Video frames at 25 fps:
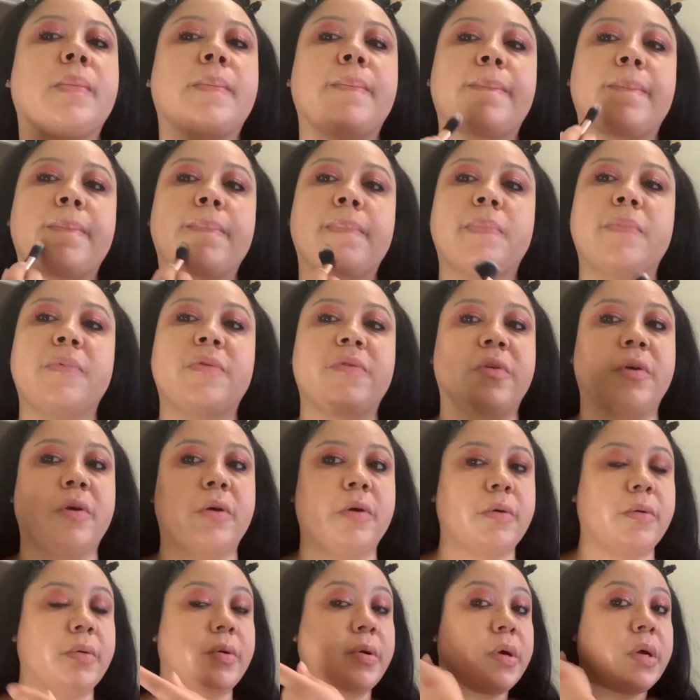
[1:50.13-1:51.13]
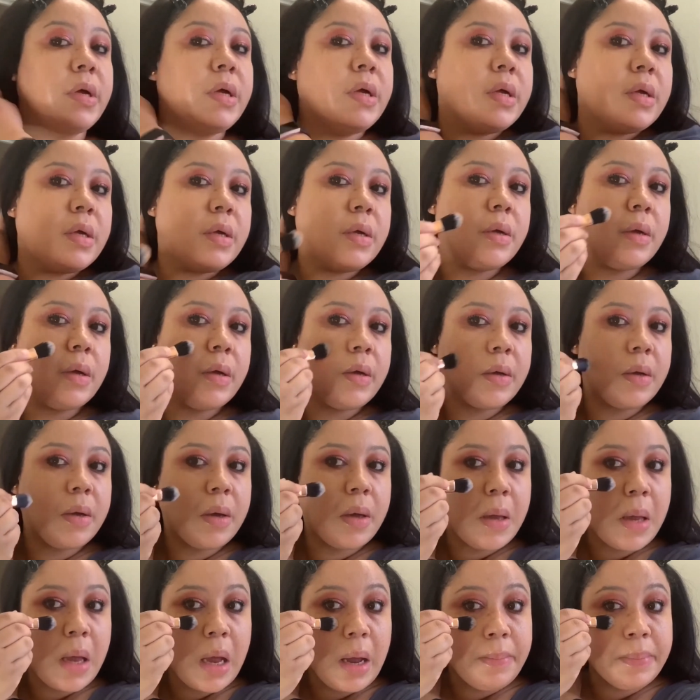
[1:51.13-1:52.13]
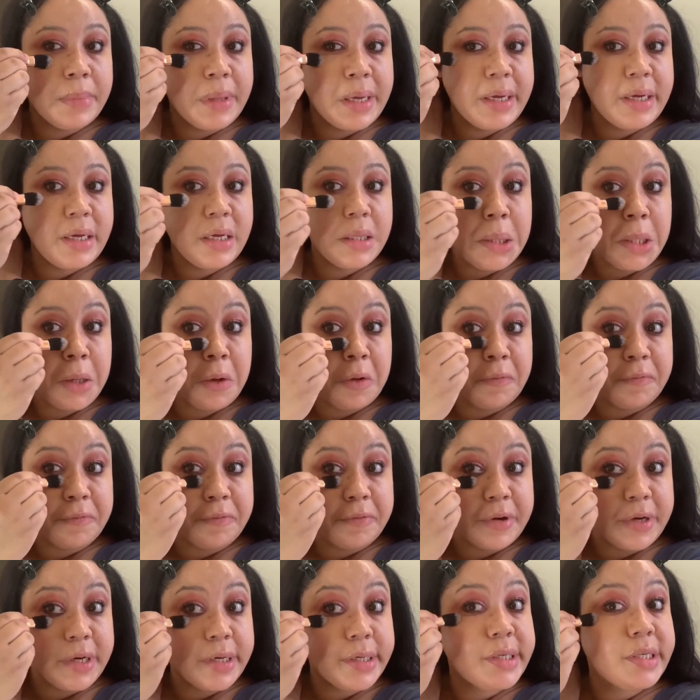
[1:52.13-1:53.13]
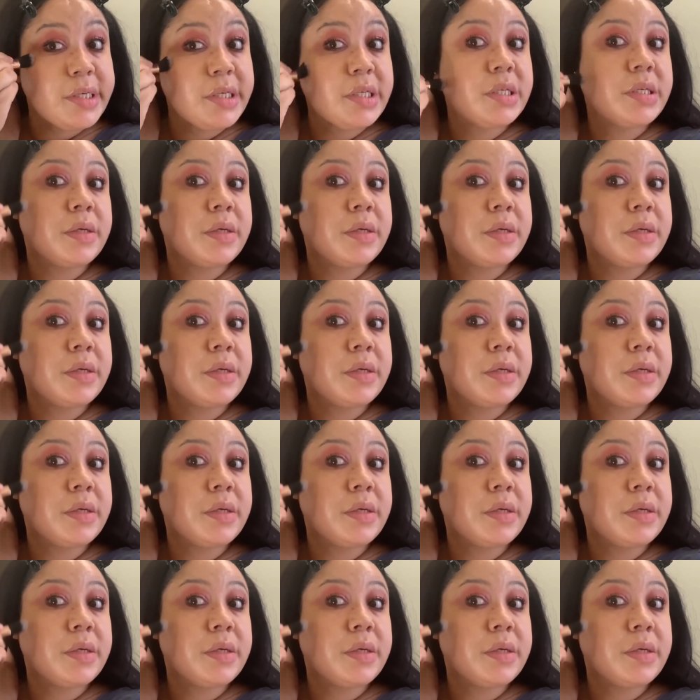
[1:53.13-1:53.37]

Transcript: so I'm liking the coverage.